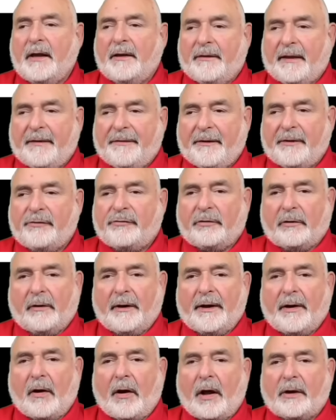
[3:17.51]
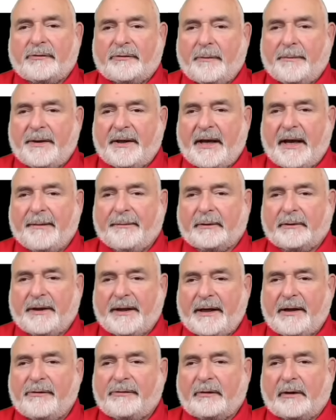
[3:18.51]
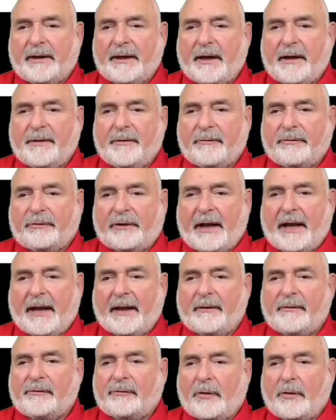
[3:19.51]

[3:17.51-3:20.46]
that the jury ought to be able to easily understand,